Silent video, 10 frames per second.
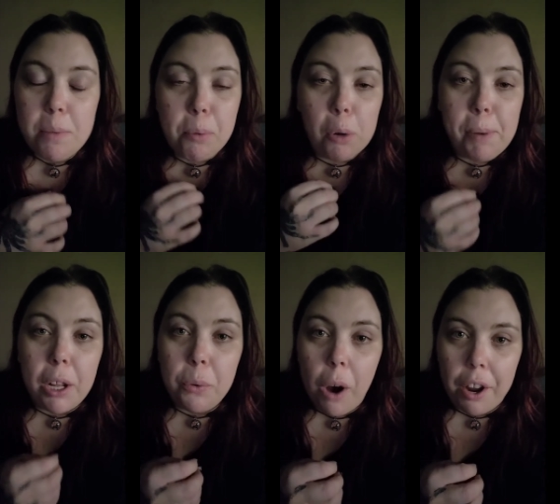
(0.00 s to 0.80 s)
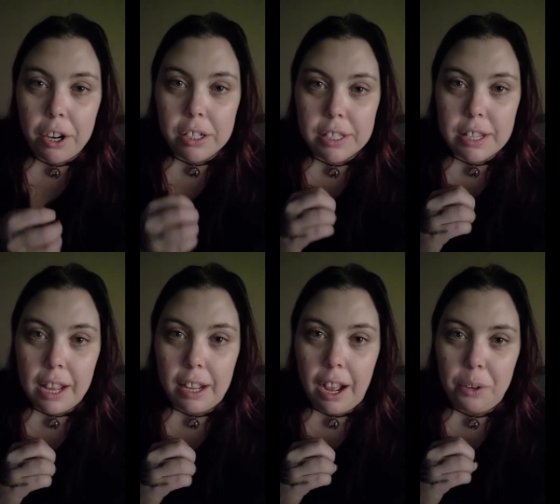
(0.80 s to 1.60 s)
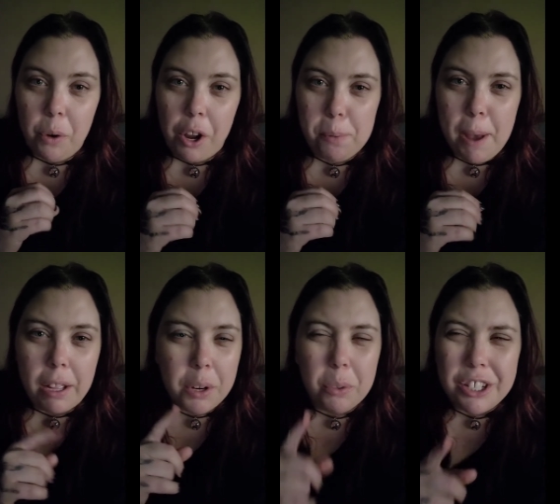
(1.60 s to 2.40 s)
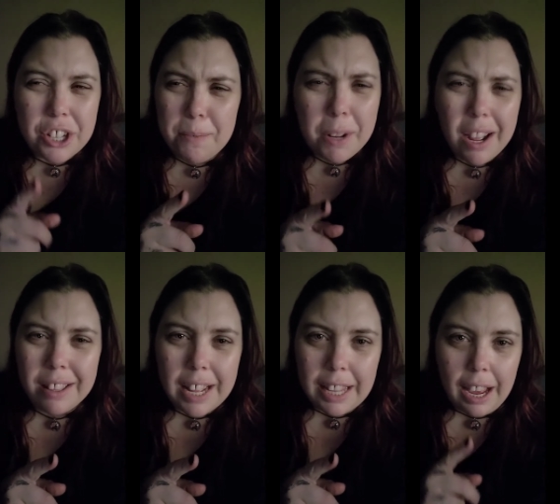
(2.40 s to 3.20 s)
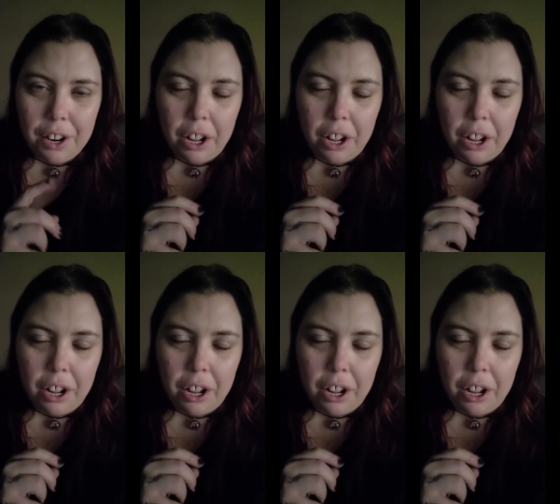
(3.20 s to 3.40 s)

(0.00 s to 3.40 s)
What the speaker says: Propel waters, I got watermelon, which I'm not liking at